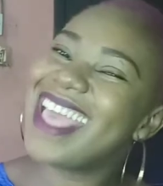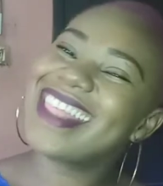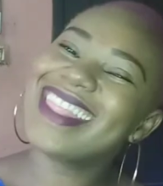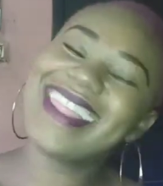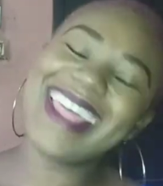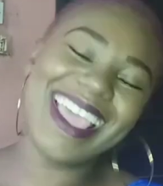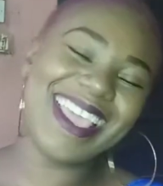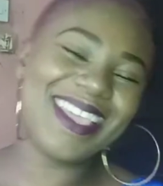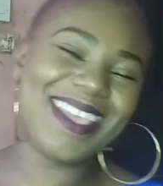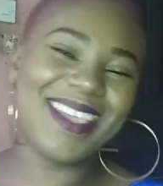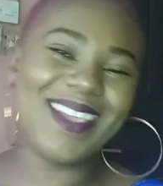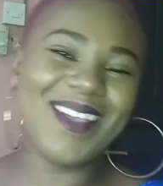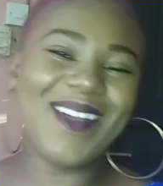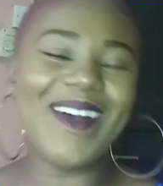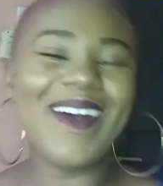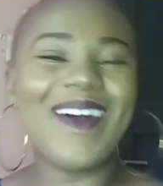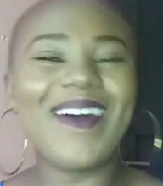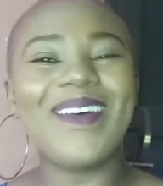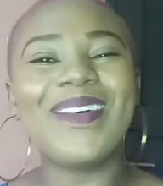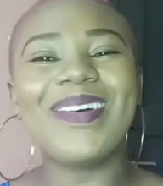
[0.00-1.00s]
Thank you
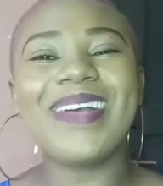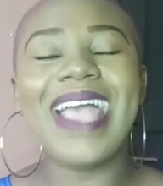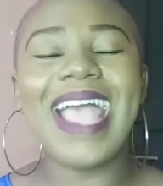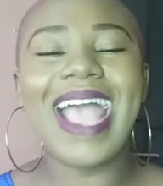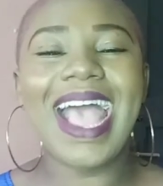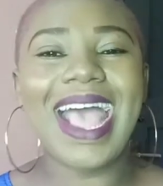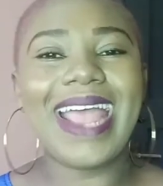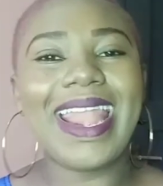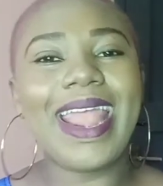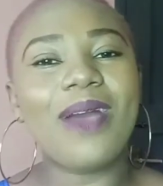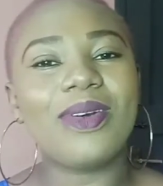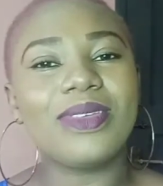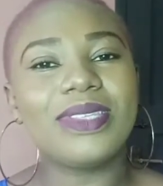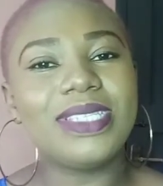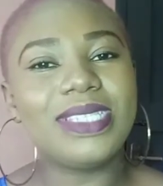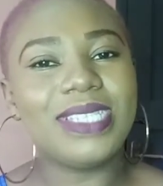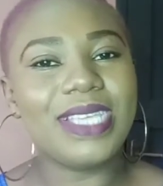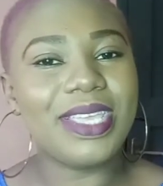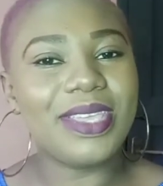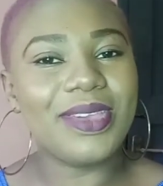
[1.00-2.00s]
all, and I'll
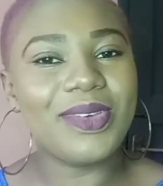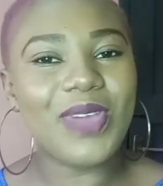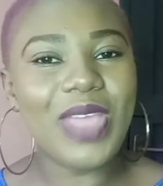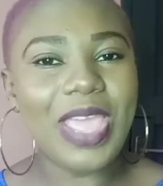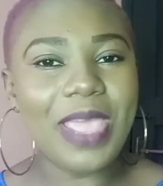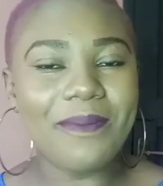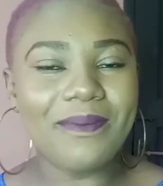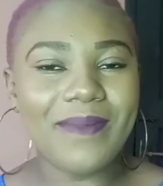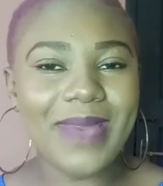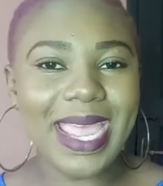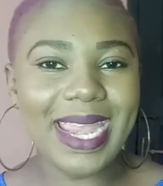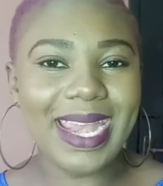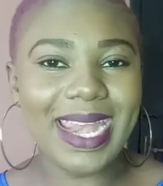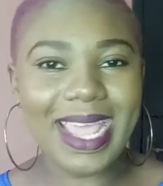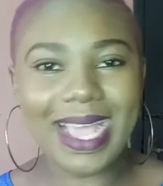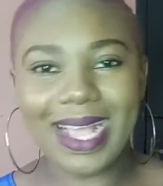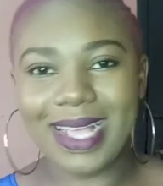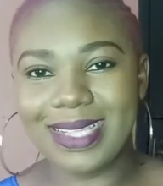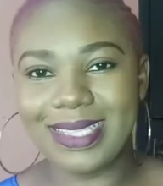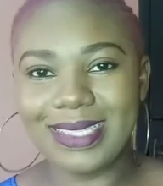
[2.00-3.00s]
see you in my
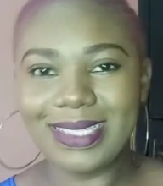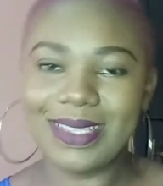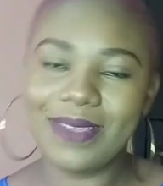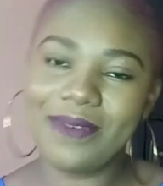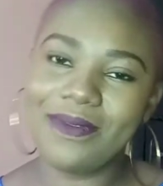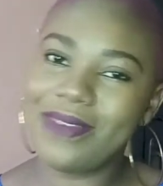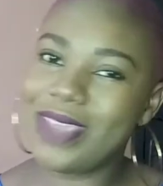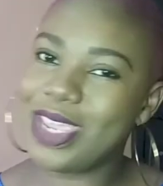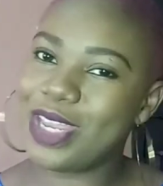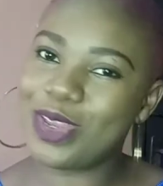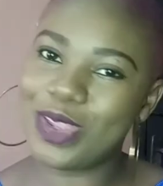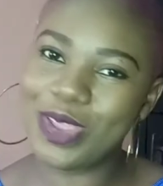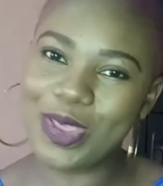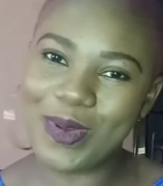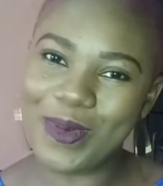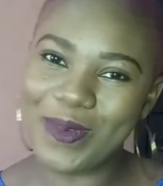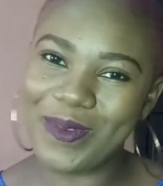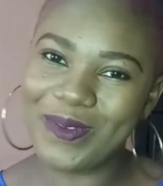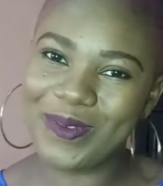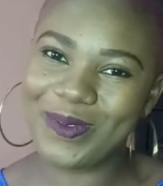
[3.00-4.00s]
next
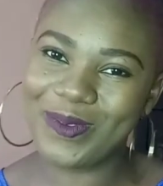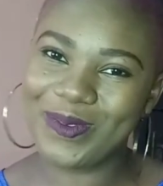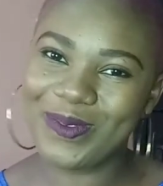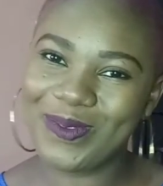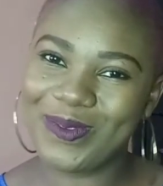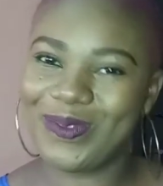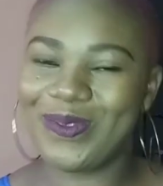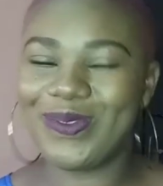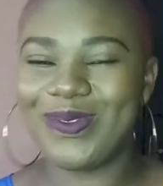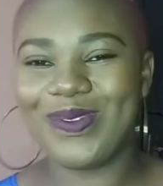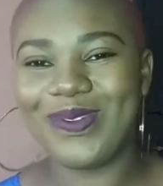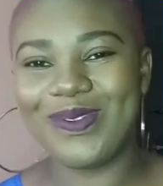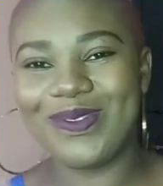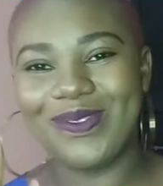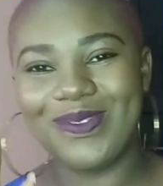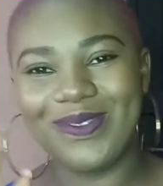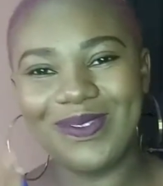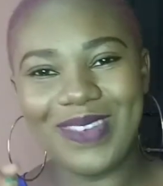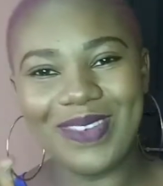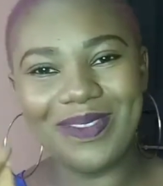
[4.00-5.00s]
video.
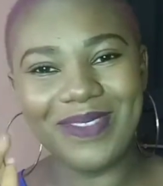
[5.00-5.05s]
Bye